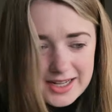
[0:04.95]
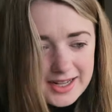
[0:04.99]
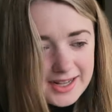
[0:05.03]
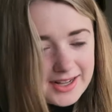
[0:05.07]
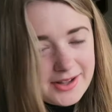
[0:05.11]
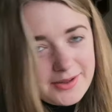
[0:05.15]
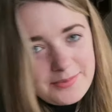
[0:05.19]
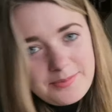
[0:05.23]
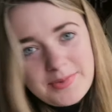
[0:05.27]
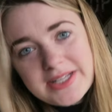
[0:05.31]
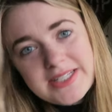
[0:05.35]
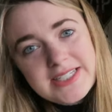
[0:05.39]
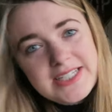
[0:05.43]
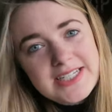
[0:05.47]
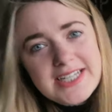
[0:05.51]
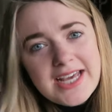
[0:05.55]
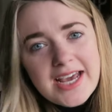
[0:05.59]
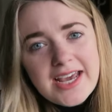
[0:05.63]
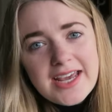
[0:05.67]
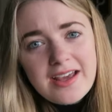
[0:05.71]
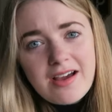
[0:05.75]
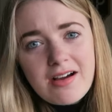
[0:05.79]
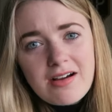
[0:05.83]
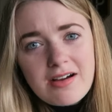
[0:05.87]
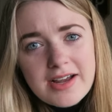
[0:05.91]
Um,
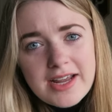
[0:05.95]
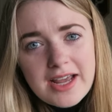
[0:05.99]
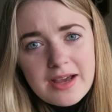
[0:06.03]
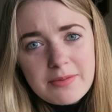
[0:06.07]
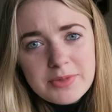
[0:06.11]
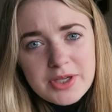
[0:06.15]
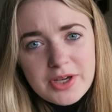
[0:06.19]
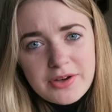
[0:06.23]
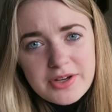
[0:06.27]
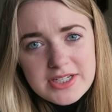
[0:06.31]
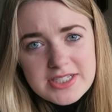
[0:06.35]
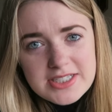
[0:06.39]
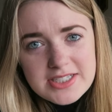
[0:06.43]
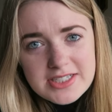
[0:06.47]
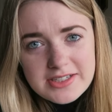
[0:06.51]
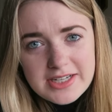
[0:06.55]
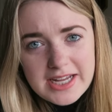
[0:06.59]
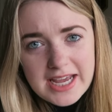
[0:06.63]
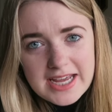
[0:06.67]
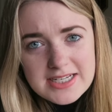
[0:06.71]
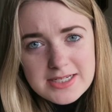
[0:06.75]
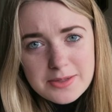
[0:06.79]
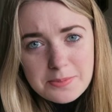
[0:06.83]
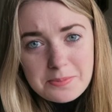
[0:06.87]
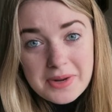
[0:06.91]
today I am going to
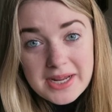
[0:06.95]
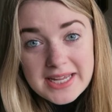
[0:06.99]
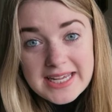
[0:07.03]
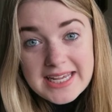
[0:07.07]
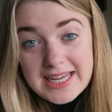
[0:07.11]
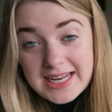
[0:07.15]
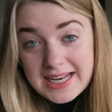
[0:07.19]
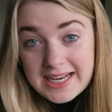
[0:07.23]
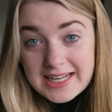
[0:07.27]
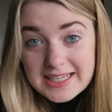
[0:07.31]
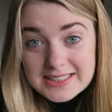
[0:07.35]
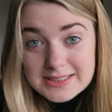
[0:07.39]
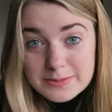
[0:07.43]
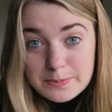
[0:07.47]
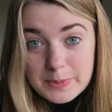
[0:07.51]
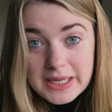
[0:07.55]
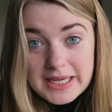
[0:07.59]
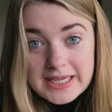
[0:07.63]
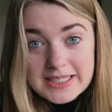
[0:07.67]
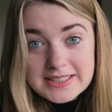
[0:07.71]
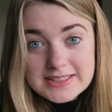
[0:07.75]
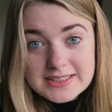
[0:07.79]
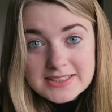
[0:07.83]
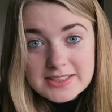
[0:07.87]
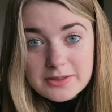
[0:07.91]
get my helix
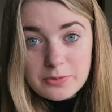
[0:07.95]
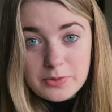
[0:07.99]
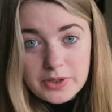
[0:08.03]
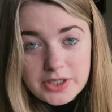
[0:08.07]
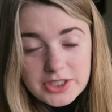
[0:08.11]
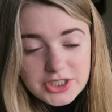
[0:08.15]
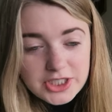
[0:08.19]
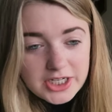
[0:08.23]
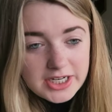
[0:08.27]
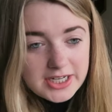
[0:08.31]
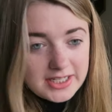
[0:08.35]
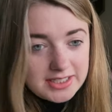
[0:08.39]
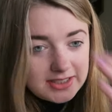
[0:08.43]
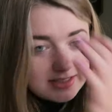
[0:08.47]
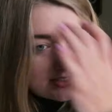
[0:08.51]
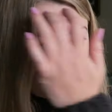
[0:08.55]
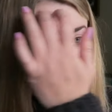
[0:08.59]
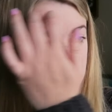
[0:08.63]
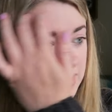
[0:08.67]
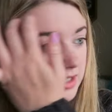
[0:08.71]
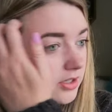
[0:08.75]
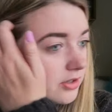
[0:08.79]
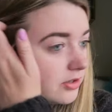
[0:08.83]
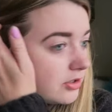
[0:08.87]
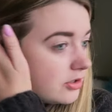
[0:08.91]
pierced, which is
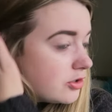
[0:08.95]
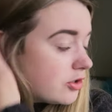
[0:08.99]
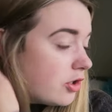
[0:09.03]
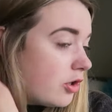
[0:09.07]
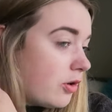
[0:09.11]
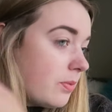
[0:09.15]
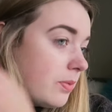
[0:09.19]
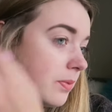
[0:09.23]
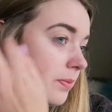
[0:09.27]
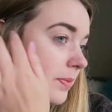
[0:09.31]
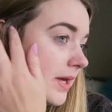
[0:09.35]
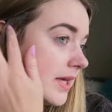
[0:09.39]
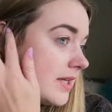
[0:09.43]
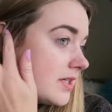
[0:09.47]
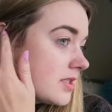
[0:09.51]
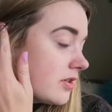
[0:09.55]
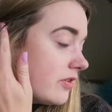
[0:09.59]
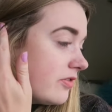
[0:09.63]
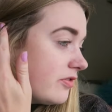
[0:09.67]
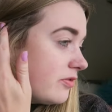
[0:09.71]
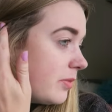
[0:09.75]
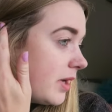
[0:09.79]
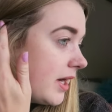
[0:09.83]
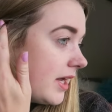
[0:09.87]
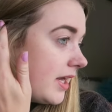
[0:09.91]
the top bit
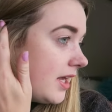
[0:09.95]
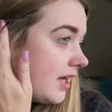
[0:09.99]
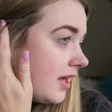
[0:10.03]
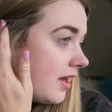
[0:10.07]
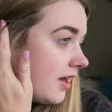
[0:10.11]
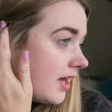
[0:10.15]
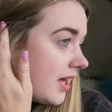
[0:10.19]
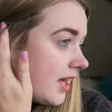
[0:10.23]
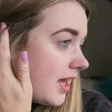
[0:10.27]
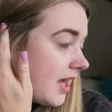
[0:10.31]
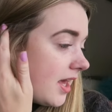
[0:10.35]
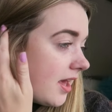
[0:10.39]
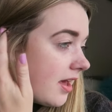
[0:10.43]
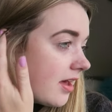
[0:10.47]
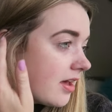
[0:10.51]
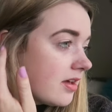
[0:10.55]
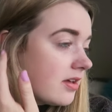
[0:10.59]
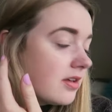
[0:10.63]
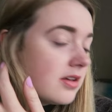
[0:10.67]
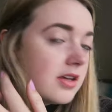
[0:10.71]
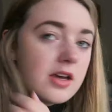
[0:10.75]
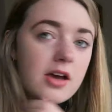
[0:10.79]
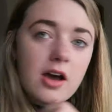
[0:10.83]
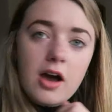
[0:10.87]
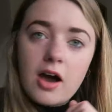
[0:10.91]
of my ear
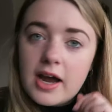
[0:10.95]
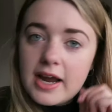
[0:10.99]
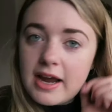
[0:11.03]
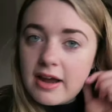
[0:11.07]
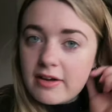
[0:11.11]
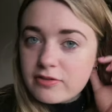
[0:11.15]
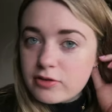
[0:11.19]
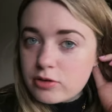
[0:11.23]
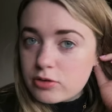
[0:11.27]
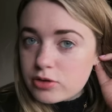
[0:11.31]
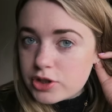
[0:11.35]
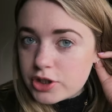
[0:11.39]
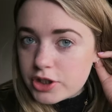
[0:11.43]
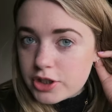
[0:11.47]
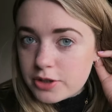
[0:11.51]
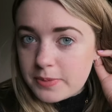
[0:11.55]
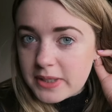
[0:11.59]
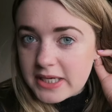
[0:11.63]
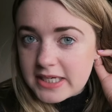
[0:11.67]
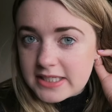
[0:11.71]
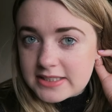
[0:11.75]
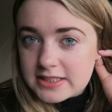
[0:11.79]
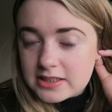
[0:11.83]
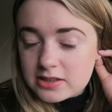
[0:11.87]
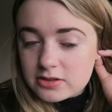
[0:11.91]
here. I have got two
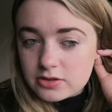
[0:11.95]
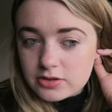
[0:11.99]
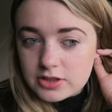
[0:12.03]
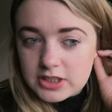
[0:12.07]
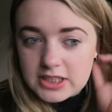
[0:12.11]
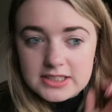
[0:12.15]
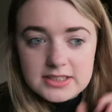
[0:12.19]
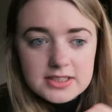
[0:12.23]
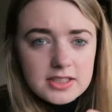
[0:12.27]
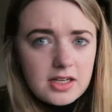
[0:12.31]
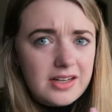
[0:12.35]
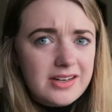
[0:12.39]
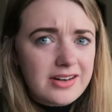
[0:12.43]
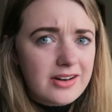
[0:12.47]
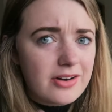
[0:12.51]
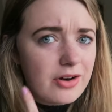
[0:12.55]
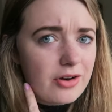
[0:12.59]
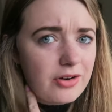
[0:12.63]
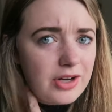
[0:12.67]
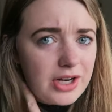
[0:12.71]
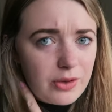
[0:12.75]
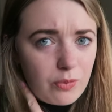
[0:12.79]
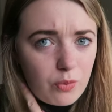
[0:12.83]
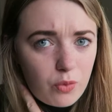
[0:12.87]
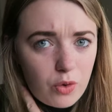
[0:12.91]
piercings on this side and
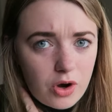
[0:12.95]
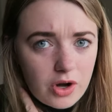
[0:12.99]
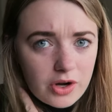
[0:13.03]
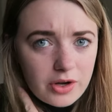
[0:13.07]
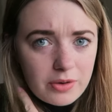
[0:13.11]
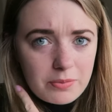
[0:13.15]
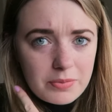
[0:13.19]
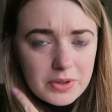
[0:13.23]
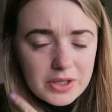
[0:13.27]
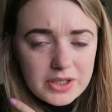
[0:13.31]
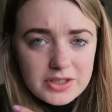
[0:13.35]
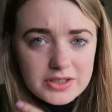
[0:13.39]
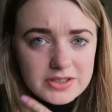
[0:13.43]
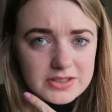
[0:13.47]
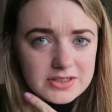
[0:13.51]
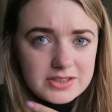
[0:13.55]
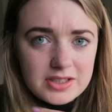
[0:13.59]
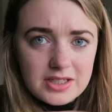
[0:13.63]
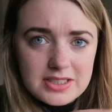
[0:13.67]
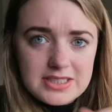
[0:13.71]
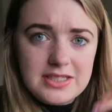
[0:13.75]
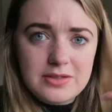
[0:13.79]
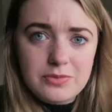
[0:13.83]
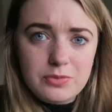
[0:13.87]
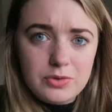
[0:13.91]
only one because
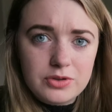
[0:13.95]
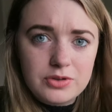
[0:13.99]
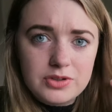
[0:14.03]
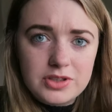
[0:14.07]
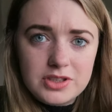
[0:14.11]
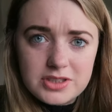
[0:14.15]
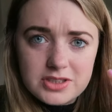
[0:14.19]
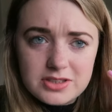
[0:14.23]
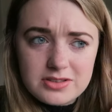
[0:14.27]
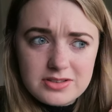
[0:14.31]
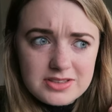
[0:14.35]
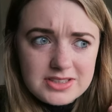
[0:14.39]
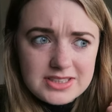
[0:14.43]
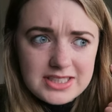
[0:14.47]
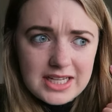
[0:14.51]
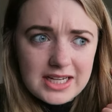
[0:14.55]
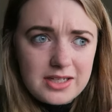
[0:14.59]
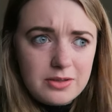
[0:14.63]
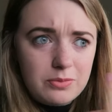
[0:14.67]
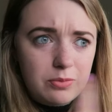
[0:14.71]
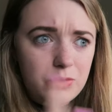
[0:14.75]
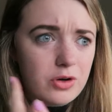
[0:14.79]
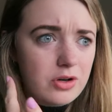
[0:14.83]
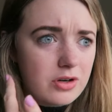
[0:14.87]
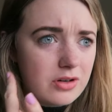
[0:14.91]
I didn't want the
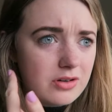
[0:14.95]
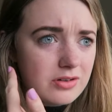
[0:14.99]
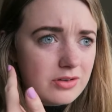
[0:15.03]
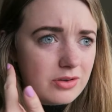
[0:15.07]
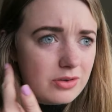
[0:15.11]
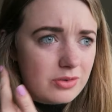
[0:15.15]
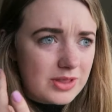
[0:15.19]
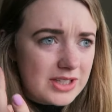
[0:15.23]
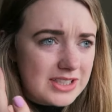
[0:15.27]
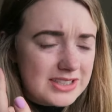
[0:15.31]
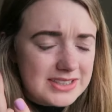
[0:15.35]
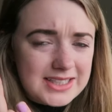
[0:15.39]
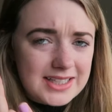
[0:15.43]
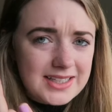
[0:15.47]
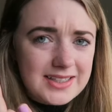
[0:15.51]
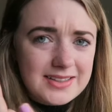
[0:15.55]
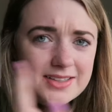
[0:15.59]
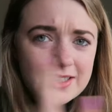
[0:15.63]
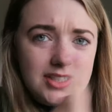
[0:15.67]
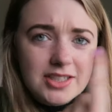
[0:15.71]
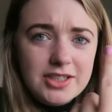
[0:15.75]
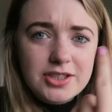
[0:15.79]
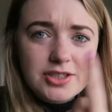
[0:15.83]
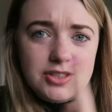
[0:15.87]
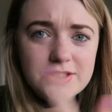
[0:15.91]
second one on this ear,
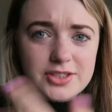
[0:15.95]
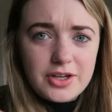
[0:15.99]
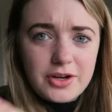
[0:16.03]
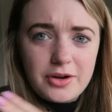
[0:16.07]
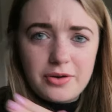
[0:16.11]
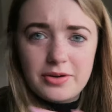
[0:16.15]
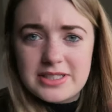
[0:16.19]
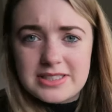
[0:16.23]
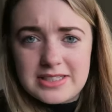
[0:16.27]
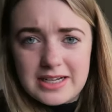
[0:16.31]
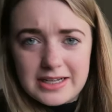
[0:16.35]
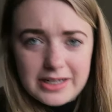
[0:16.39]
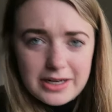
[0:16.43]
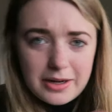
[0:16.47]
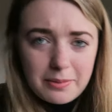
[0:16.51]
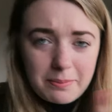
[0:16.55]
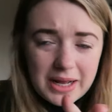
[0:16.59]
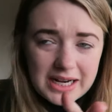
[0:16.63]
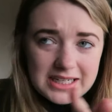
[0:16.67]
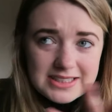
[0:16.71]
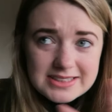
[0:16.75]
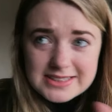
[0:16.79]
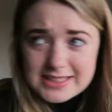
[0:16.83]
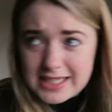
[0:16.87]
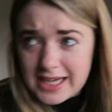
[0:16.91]
so it's like gonna
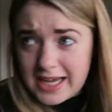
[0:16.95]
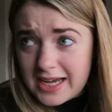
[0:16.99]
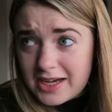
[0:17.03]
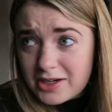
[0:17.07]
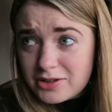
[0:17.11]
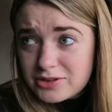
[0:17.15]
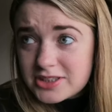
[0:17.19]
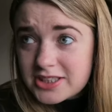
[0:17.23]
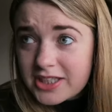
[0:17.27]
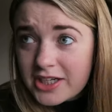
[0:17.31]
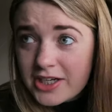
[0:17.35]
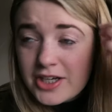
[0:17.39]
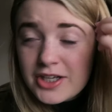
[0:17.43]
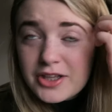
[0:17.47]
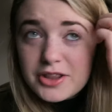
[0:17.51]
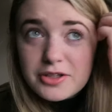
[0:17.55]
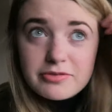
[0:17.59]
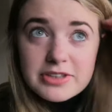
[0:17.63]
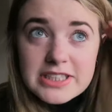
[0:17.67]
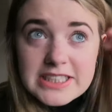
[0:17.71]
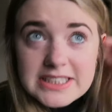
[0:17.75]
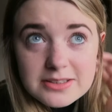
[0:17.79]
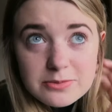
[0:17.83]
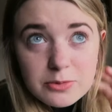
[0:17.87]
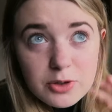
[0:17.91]
balance out. The
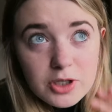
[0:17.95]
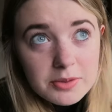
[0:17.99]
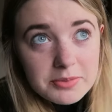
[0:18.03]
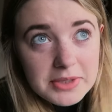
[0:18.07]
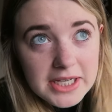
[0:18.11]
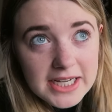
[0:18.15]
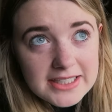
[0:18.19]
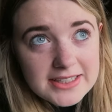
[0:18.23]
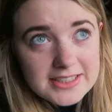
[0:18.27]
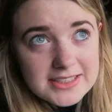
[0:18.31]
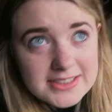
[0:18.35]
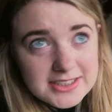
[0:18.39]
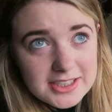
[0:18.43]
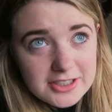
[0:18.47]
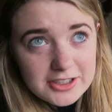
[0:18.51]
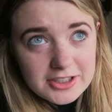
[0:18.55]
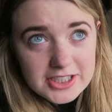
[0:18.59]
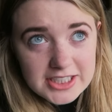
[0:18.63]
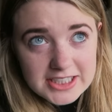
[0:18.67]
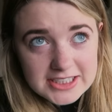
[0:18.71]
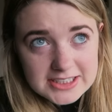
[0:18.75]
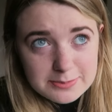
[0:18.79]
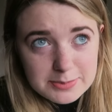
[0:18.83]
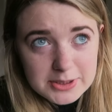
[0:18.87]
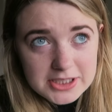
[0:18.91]
reason why I'm getting this
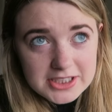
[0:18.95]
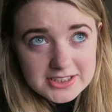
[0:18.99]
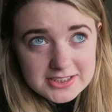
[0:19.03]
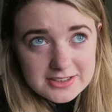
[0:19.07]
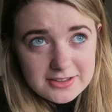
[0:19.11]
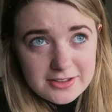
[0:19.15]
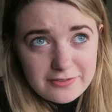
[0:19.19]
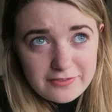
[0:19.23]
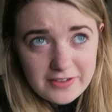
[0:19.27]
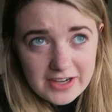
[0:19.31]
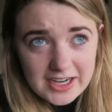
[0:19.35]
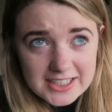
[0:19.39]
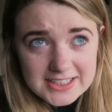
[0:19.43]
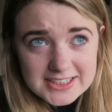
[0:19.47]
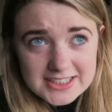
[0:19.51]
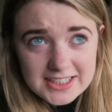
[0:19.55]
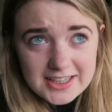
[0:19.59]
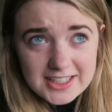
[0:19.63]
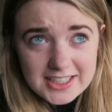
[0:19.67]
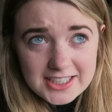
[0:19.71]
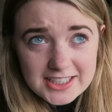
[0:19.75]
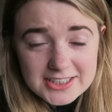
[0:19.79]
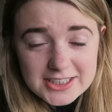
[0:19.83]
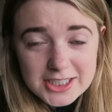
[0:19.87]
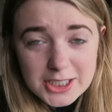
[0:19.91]
done is because of the fact
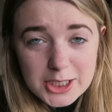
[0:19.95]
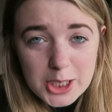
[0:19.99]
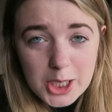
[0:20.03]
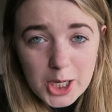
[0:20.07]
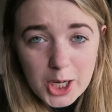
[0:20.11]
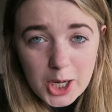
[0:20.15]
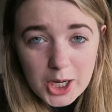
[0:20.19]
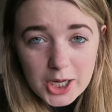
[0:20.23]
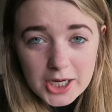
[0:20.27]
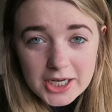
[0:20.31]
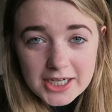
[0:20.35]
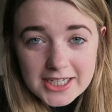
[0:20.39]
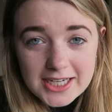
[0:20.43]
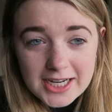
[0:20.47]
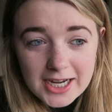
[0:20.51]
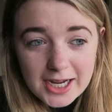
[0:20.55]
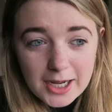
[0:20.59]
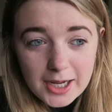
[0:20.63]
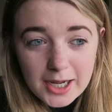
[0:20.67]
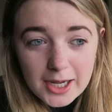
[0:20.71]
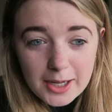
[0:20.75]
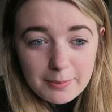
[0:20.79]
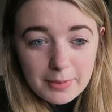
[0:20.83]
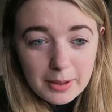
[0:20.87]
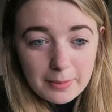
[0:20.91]
that I
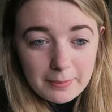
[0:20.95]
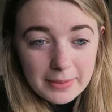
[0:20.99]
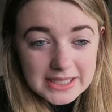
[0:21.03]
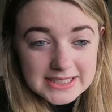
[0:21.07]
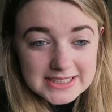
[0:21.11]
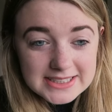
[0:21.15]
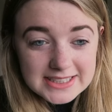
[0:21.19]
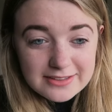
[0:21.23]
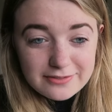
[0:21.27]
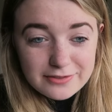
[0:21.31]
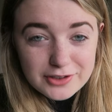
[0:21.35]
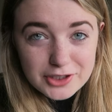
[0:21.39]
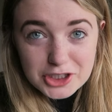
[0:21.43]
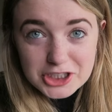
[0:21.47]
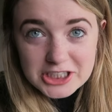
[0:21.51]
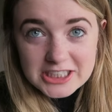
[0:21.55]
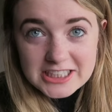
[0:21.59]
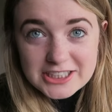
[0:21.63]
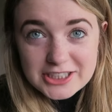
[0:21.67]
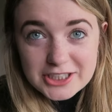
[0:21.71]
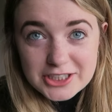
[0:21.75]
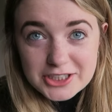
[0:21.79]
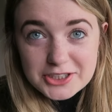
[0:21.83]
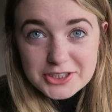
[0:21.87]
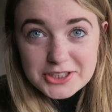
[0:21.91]
am a massive
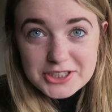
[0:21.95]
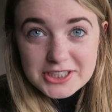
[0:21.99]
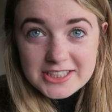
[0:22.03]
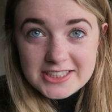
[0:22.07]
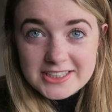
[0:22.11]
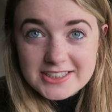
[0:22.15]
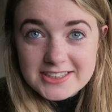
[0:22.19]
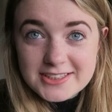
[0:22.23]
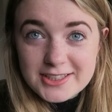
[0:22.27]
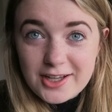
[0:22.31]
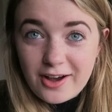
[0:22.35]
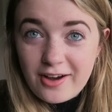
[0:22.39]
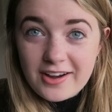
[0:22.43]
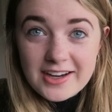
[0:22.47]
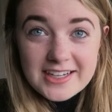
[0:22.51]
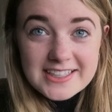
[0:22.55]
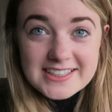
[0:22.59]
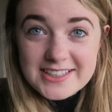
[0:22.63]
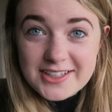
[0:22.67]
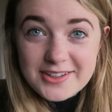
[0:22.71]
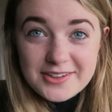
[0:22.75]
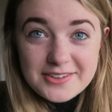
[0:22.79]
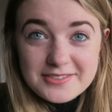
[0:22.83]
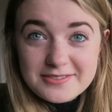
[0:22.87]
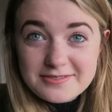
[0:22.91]
goody two shoes. I
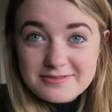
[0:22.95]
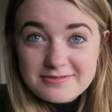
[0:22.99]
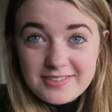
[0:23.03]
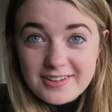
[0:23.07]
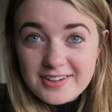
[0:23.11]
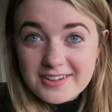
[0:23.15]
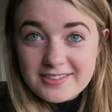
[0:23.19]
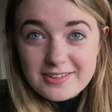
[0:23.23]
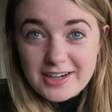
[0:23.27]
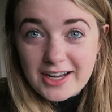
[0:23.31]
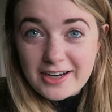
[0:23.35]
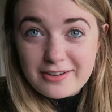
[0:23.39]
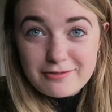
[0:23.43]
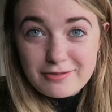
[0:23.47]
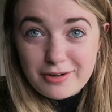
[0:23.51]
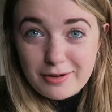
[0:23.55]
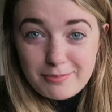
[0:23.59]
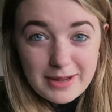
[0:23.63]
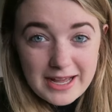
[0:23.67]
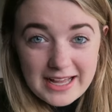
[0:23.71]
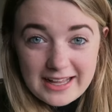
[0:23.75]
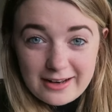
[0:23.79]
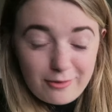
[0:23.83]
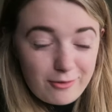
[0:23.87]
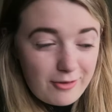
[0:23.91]
don't like
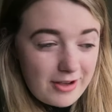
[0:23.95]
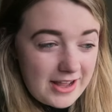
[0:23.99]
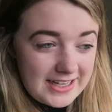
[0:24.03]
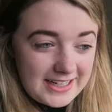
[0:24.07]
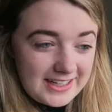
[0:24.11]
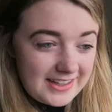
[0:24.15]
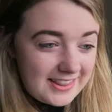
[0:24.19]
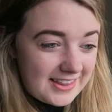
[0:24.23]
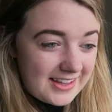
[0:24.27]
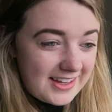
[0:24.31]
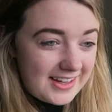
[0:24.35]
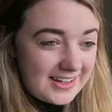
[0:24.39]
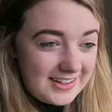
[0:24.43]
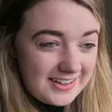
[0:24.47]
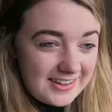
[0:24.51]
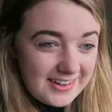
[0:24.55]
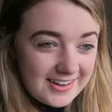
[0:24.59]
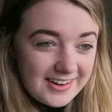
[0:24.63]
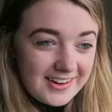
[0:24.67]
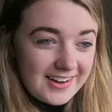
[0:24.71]
rebel or anything.